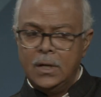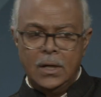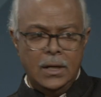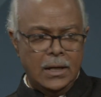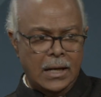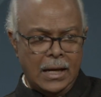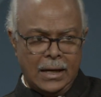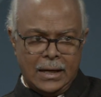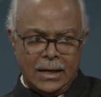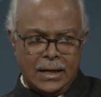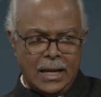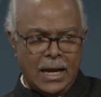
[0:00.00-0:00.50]

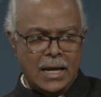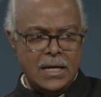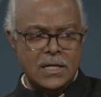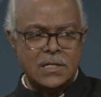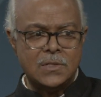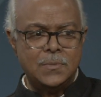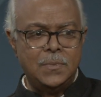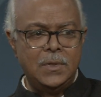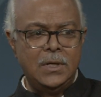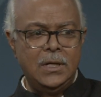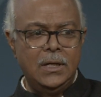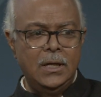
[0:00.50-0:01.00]
like at
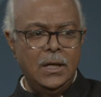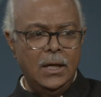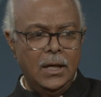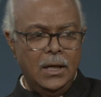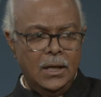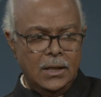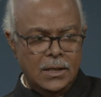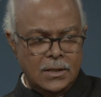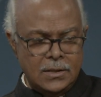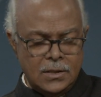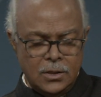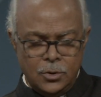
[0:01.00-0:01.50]
ISB,
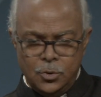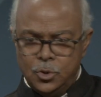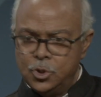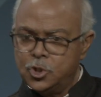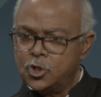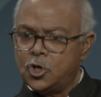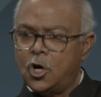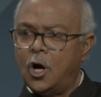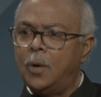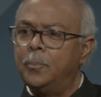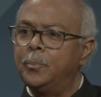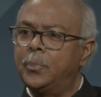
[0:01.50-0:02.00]
there's a huge
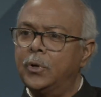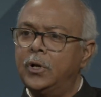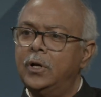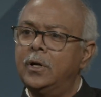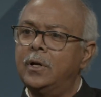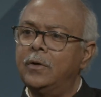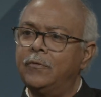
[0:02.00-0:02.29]
component